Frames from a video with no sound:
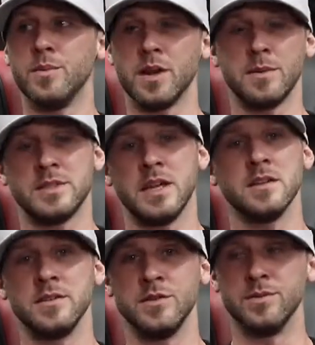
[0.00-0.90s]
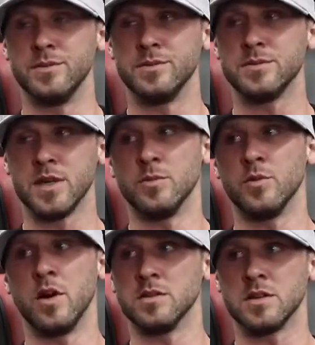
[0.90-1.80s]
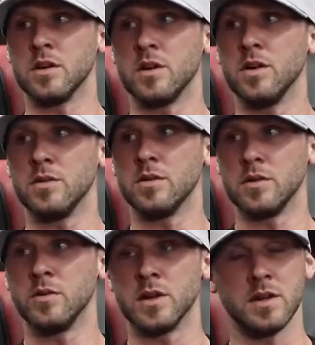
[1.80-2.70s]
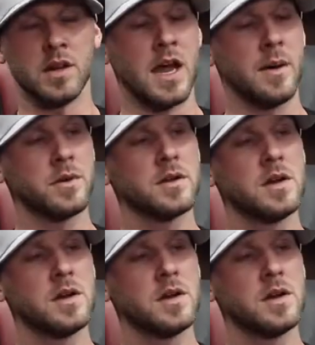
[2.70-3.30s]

but I'm telling you something wrong is gonna happen.